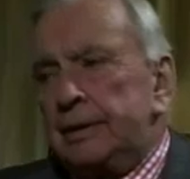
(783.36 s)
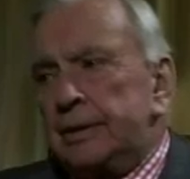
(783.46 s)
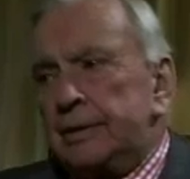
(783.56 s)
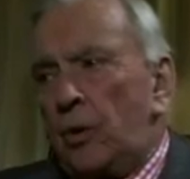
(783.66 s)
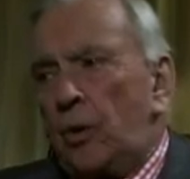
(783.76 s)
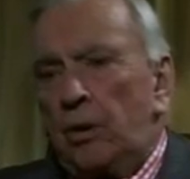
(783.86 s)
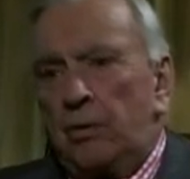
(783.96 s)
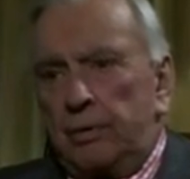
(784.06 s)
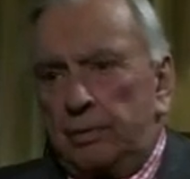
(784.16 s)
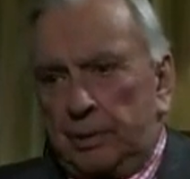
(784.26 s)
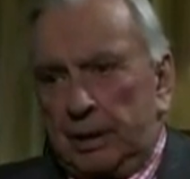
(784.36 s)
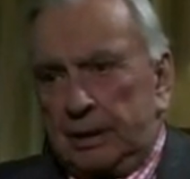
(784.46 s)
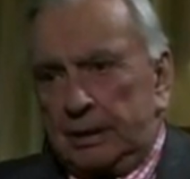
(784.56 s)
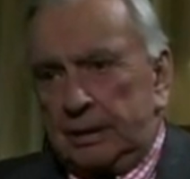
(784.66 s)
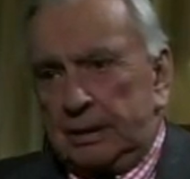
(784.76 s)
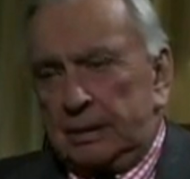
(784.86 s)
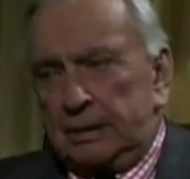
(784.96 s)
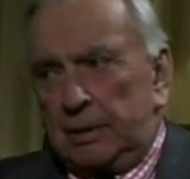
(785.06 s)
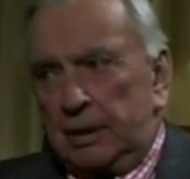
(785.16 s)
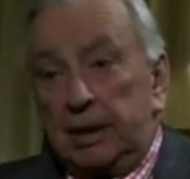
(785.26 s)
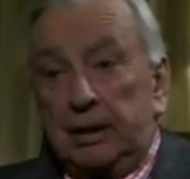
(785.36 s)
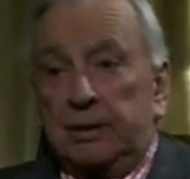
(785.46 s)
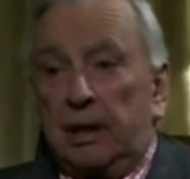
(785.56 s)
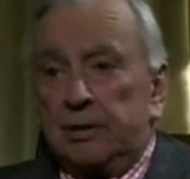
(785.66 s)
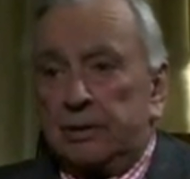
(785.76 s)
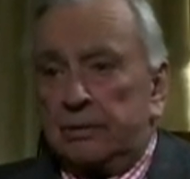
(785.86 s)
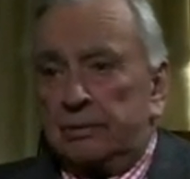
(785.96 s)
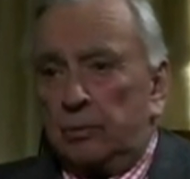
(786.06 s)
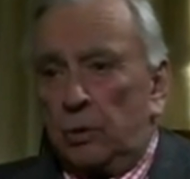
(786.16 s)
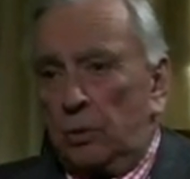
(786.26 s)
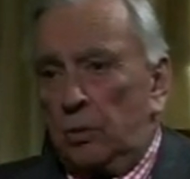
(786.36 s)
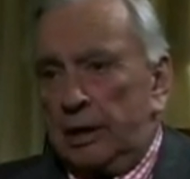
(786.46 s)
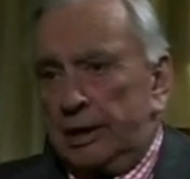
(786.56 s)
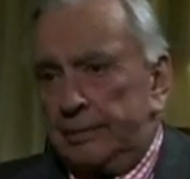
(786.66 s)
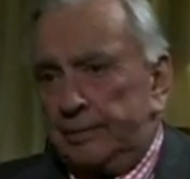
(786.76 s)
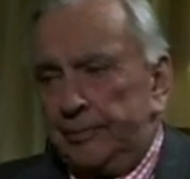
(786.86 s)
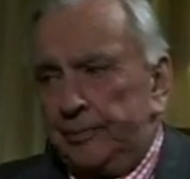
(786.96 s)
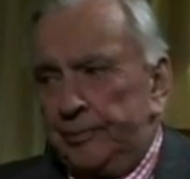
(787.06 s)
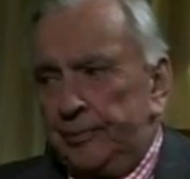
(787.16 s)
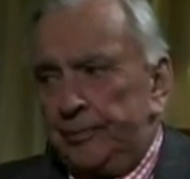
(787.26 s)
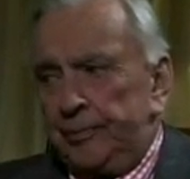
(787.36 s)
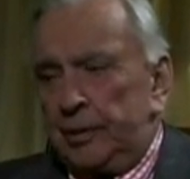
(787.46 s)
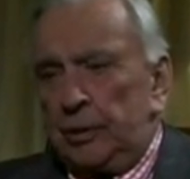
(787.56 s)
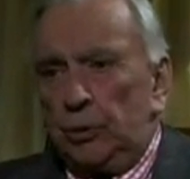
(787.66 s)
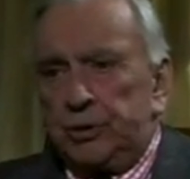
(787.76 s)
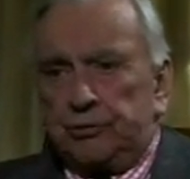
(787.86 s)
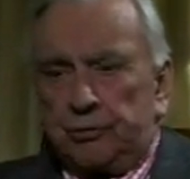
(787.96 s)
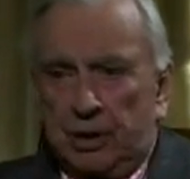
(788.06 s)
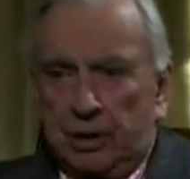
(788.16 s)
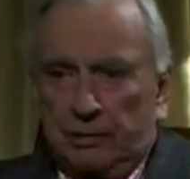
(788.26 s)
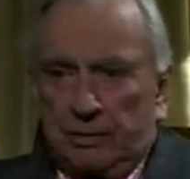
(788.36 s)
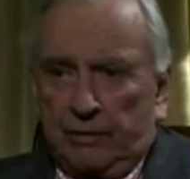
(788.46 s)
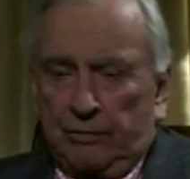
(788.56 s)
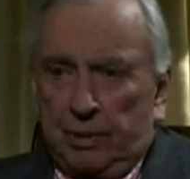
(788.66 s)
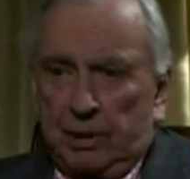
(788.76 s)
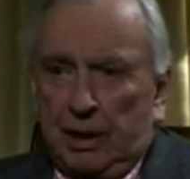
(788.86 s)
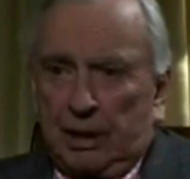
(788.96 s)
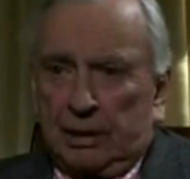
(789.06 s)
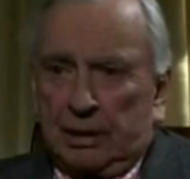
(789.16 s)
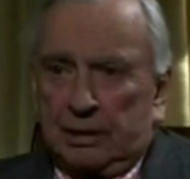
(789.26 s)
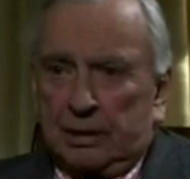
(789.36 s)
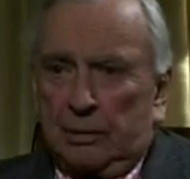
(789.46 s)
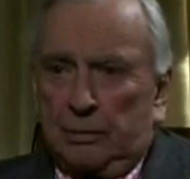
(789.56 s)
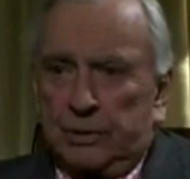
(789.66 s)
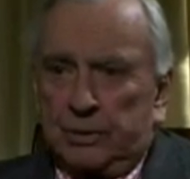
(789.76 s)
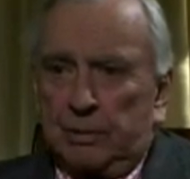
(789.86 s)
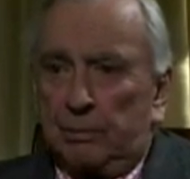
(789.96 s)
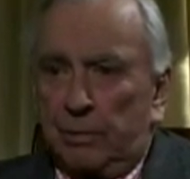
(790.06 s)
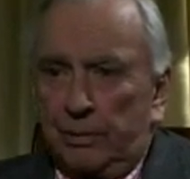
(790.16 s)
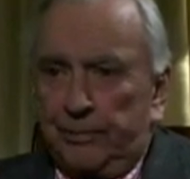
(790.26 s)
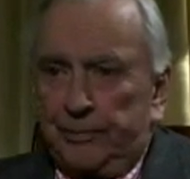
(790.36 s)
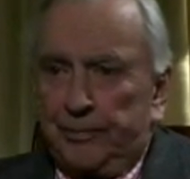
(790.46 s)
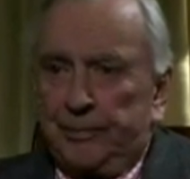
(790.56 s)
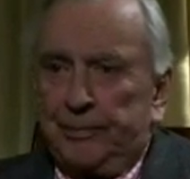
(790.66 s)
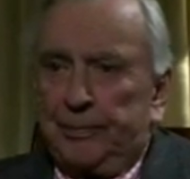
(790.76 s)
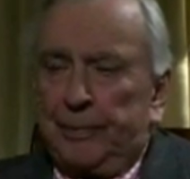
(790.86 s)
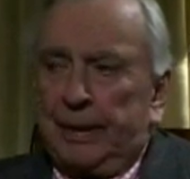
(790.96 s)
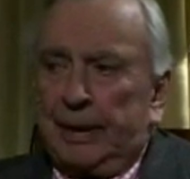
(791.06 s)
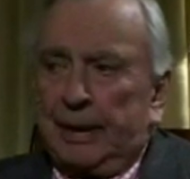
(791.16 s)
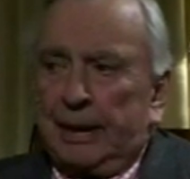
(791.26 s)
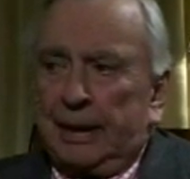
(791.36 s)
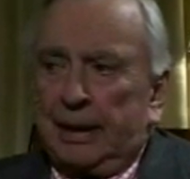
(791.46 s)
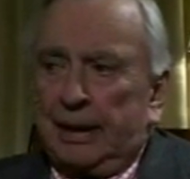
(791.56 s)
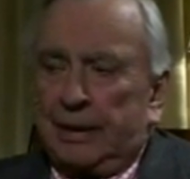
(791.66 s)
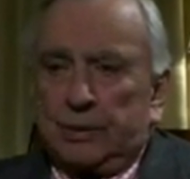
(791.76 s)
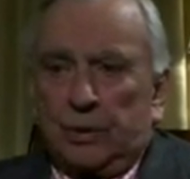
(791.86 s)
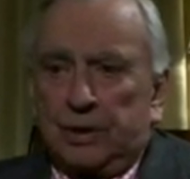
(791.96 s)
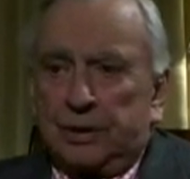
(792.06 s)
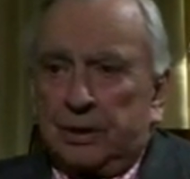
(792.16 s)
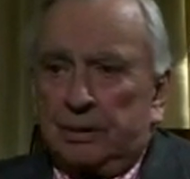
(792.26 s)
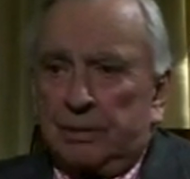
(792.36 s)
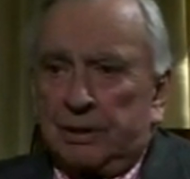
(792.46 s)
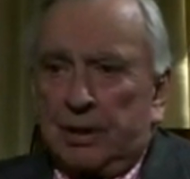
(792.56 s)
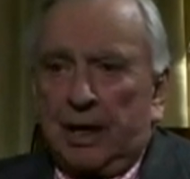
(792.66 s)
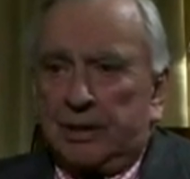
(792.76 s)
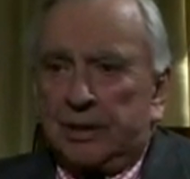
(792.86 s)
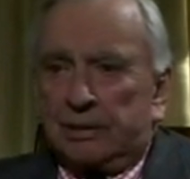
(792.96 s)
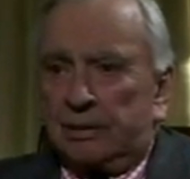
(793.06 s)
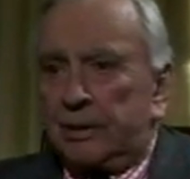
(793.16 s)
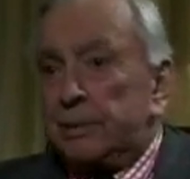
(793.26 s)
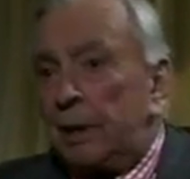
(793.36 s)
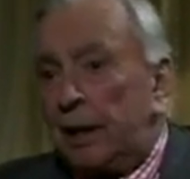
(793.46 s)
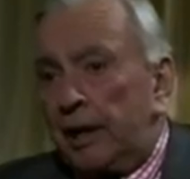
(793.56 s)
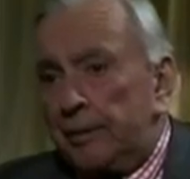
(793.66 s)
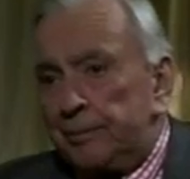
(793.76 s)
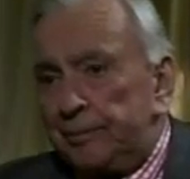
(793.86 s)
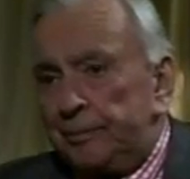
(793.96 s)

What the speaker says: it's all over the place, about 80,000 worldwide. Louis Freeh of the FBI at that time was a member, as was Mr. Hansen, the spy,